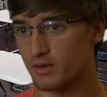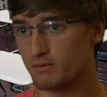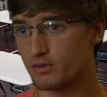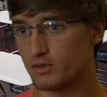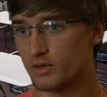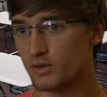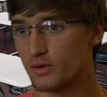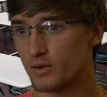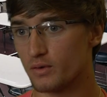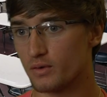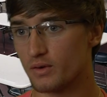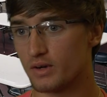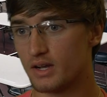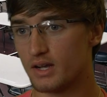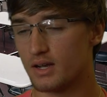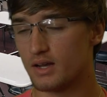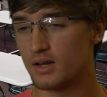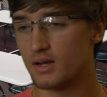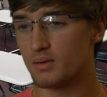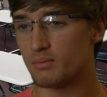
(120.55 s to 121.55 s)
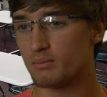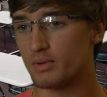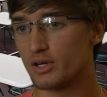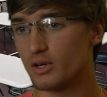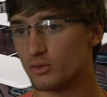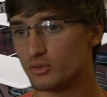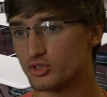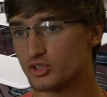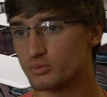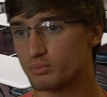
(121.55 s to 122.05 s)
And if you're big
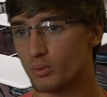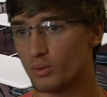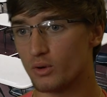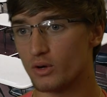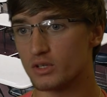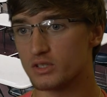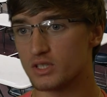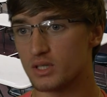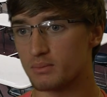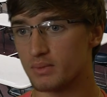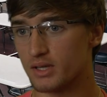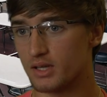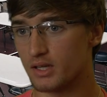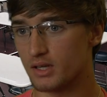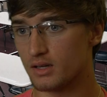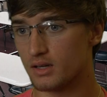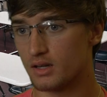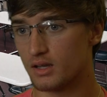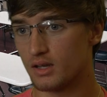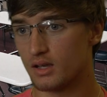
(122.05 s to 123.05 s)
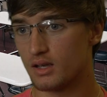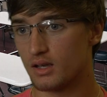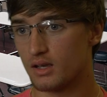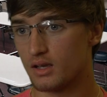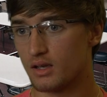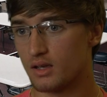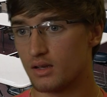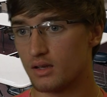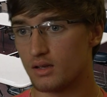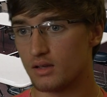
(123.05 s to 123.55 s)
on sports, I mean,
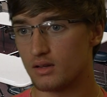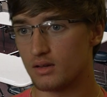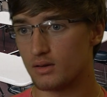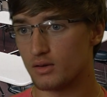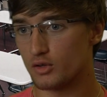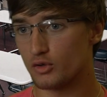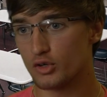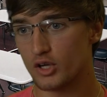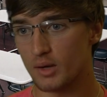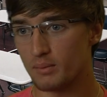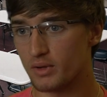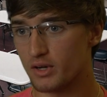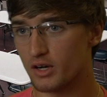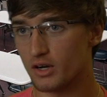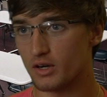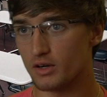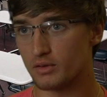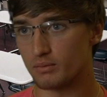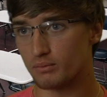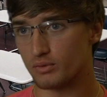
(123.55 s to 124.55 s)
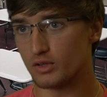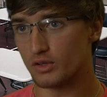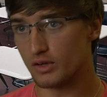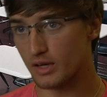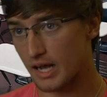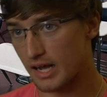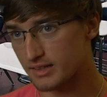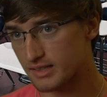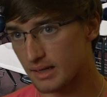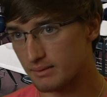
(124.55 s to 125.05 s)
you come here
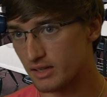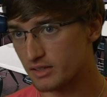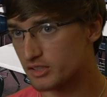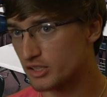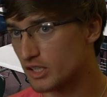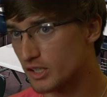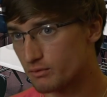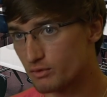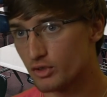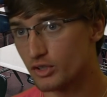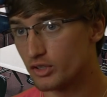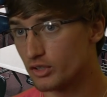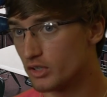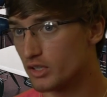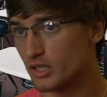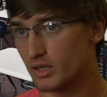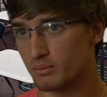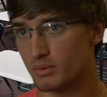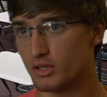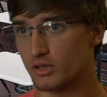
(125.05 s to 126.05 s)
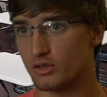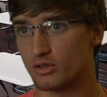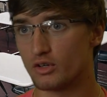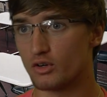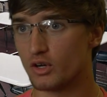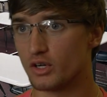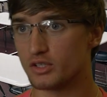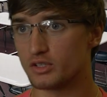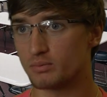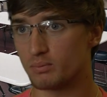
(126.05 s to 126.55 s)
nine times out of ten, if you're good, I mean, you're
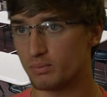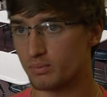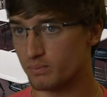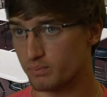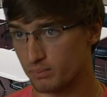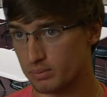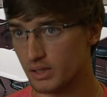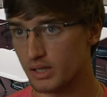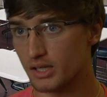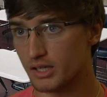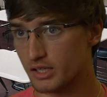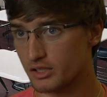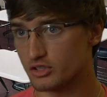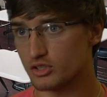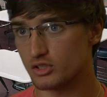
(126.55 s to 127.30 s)
going to play and